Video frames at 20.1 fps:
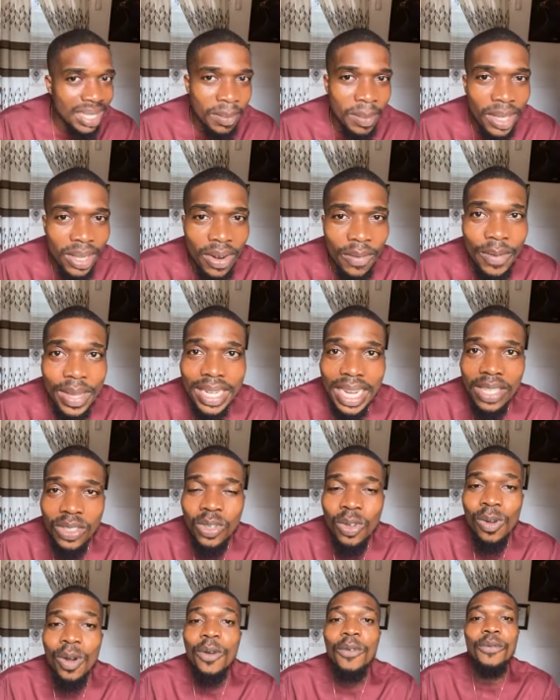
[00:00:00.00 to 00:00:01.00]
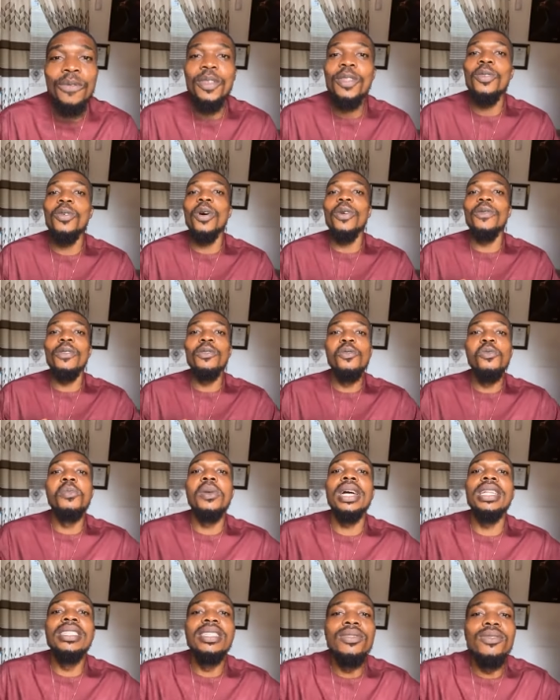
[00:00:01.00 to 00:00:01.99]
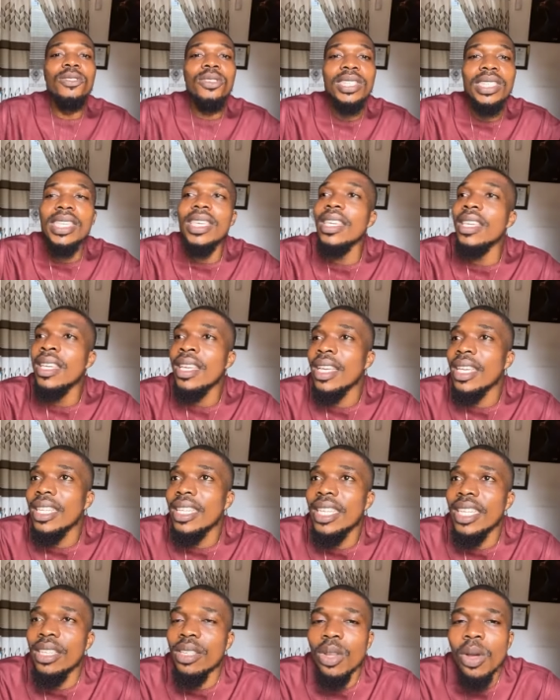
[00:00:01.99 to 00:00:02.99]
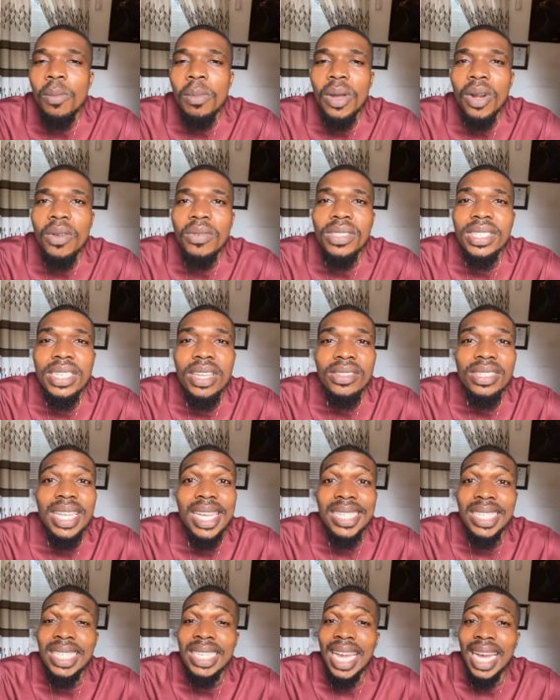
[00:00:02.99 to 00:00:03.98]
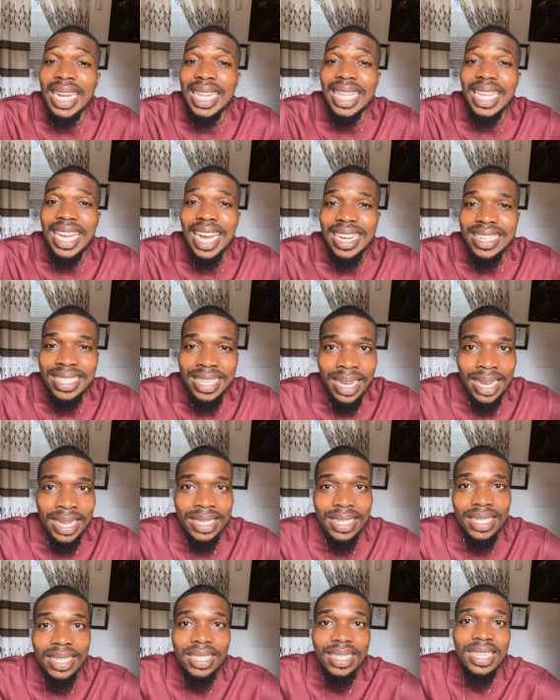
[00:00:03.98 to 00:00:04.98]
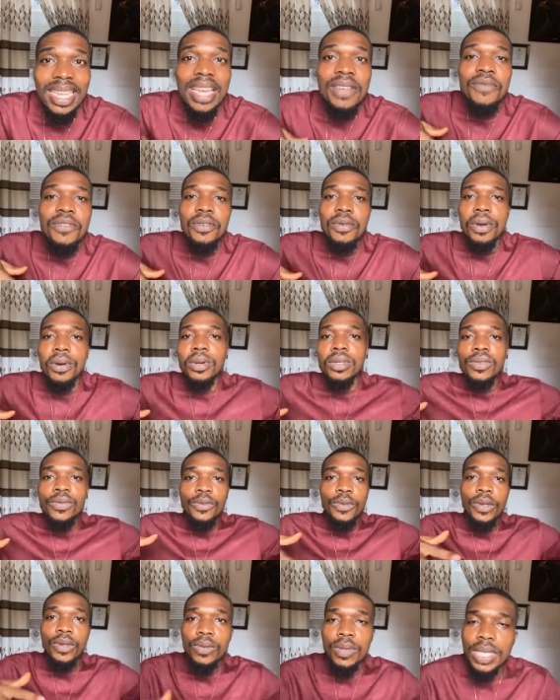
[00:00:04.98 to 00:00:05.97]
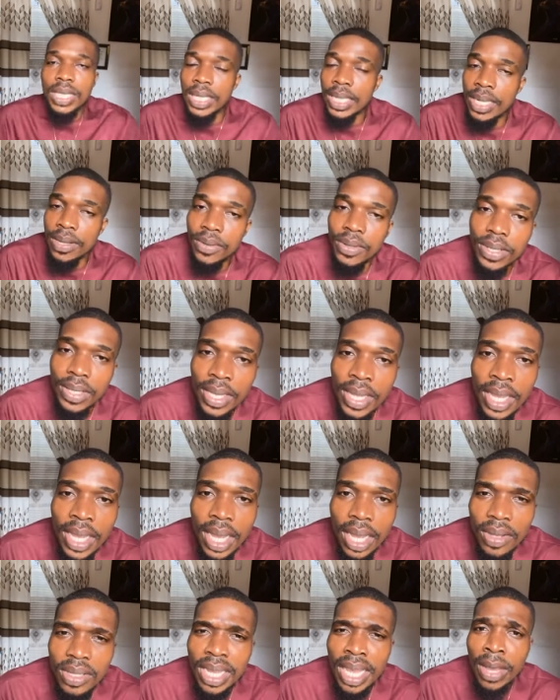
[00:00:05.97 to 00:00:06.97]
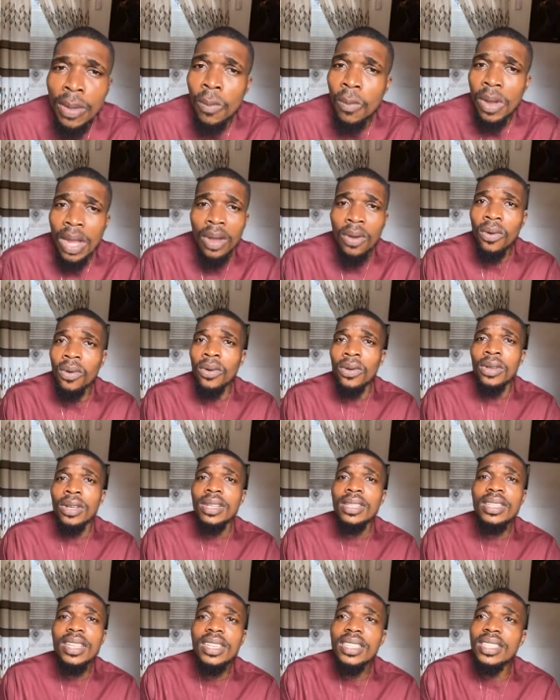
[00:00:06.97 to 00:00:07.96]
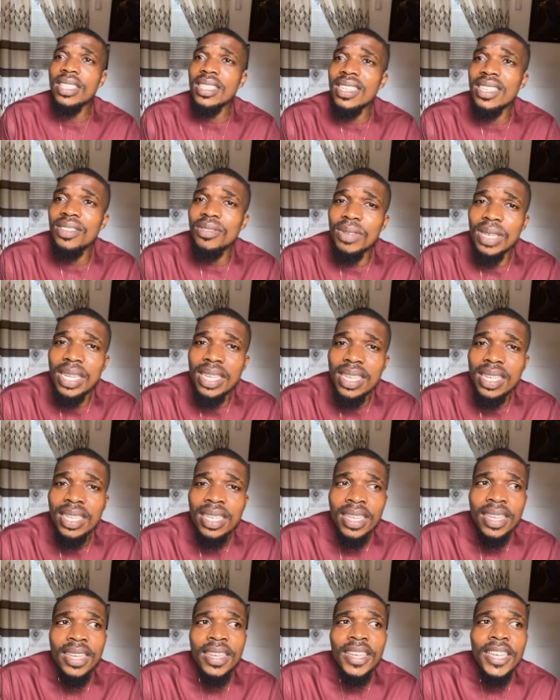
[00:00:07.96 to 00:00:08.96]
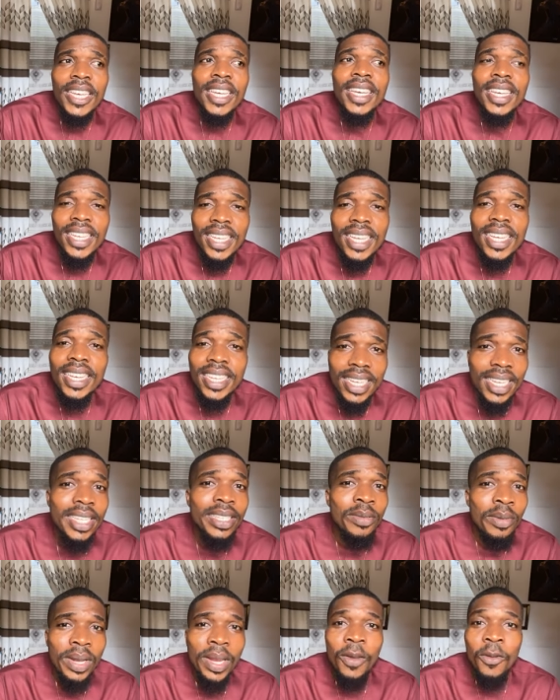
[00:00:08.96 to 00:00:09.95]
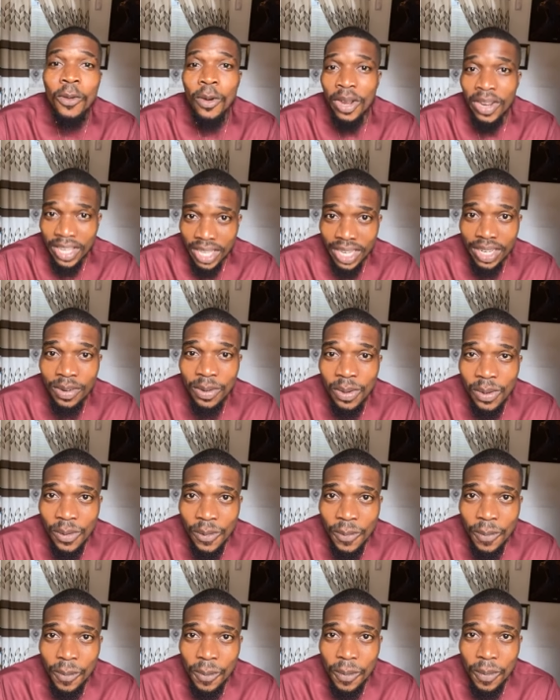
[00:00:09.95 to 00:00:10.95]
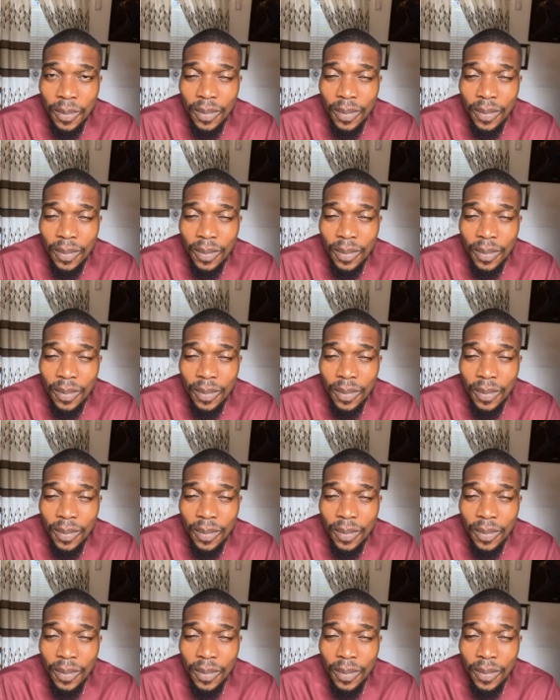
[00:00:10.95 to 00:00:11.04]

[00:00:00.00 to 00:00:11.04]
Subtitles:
As a matter of fact, I saw one video of a woman. If you see the number of snails that she had gathered, everywhere was filled with snails. I was like, wow, this thing is really working, oh.